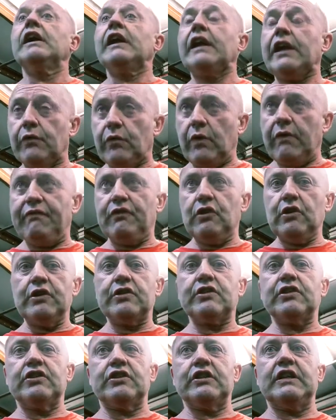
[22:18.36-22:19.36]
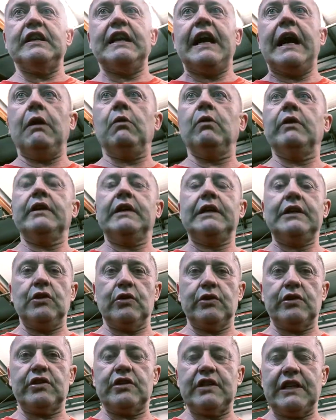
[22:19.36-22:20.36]
He reverses it now. He
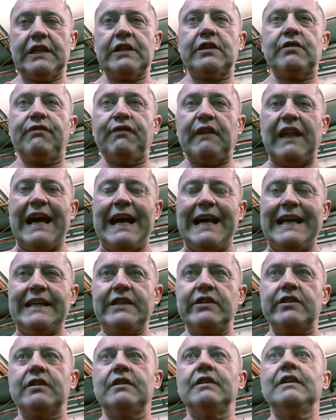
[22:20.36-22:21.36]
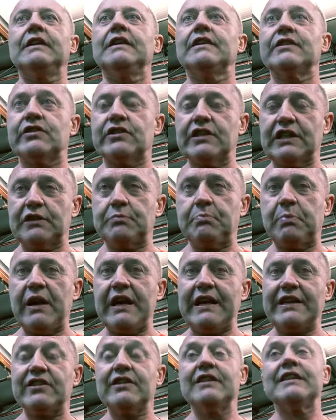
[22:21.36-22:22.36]
does 6 flies, 6
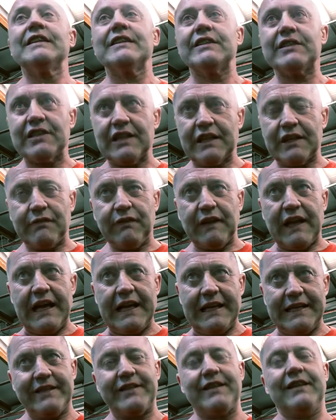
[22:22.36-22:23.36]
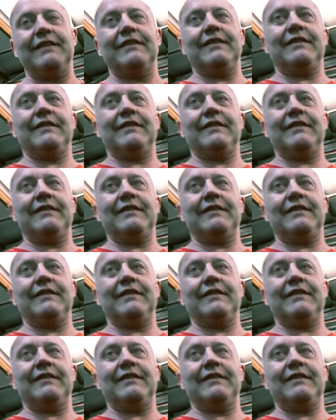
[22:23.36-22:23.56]
press, 6 flies.